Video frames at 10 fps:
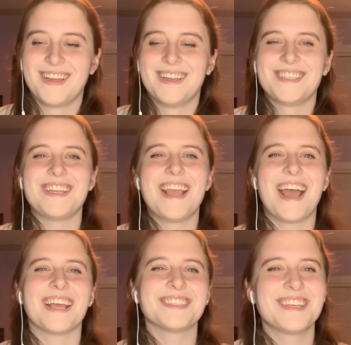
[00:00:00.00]
She
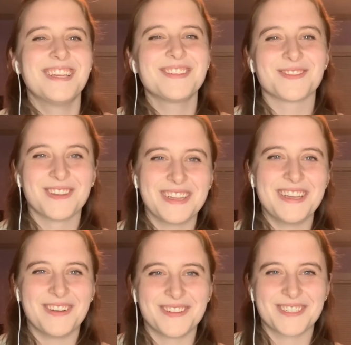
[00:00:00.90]
has this really
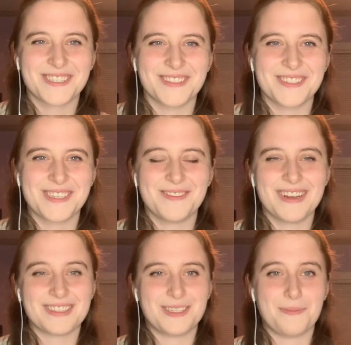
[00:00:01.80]
old shirt she
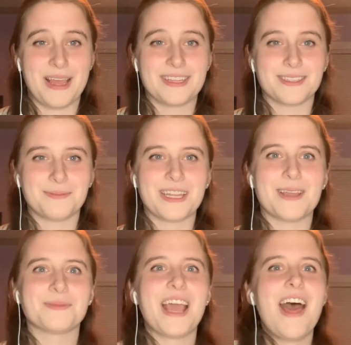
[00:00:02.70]
wears to bed
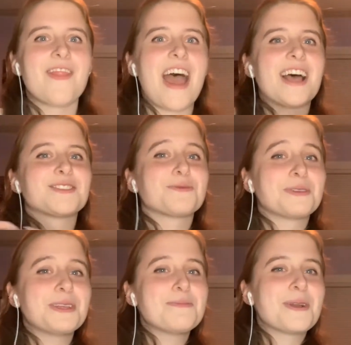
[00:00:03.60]
sometimes that has a
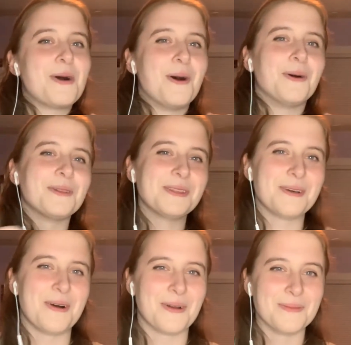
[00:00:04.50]
really big hole in
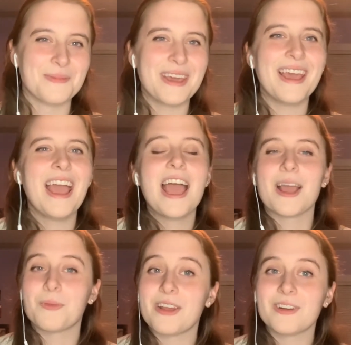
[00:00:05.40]
the armpit.
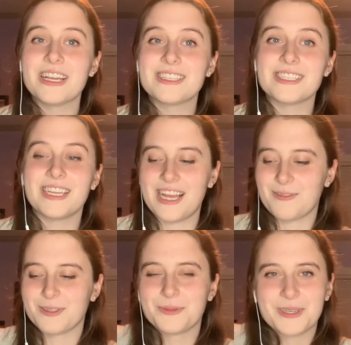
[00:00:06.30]
And whenever I see it, I
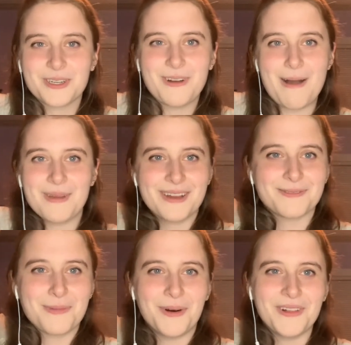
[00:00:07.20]
really want to grab it
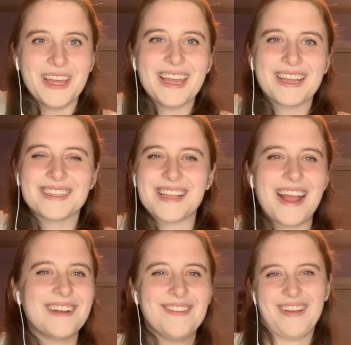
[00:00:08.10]
and pull it because
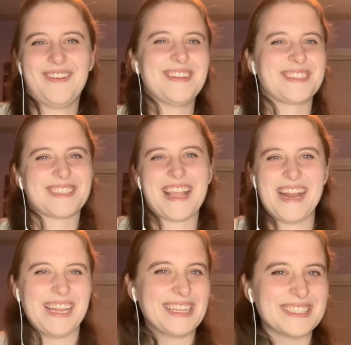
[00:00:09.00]
I don't know, it's just like
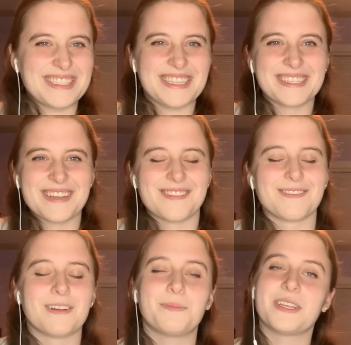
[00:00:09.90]
an instinct. I want
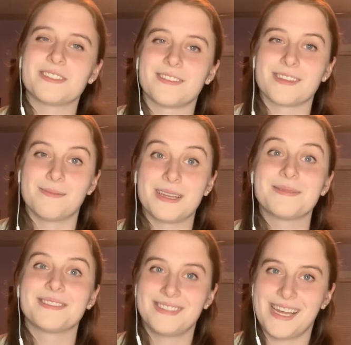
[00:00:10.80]
to rip it. So
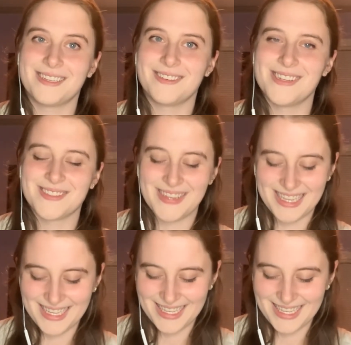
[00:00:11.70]
sometimes that annoys me.